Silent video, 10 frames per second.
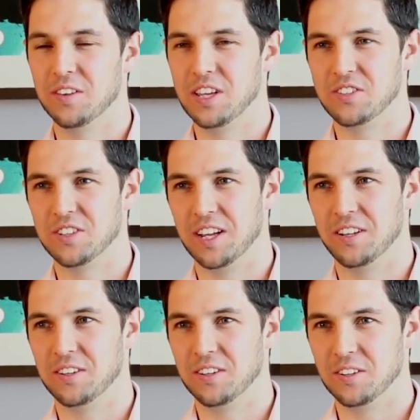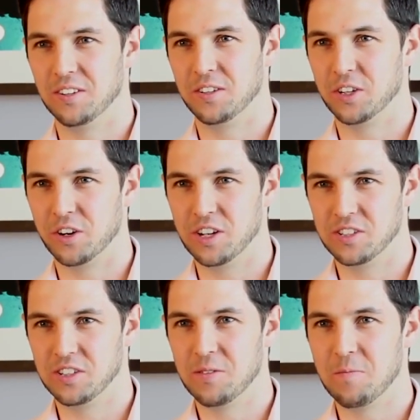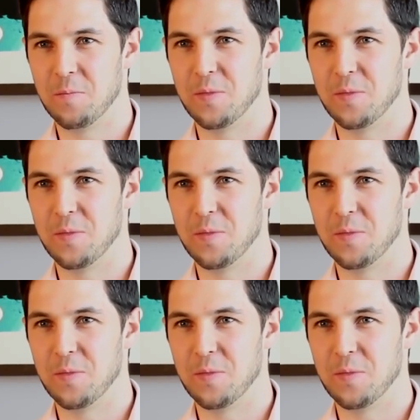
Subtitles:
They said, "You're crazy."